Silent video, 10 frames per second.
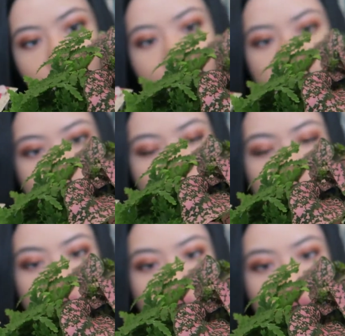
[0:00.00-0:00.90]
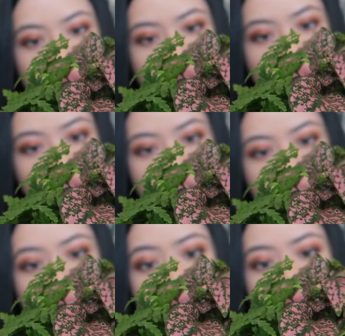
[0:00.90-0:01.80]
are very great for
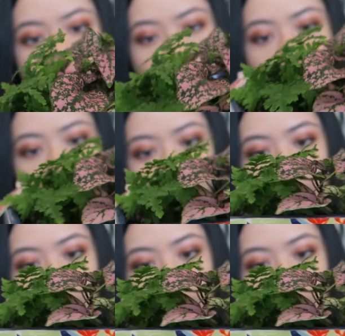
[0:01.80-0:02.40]
livening up your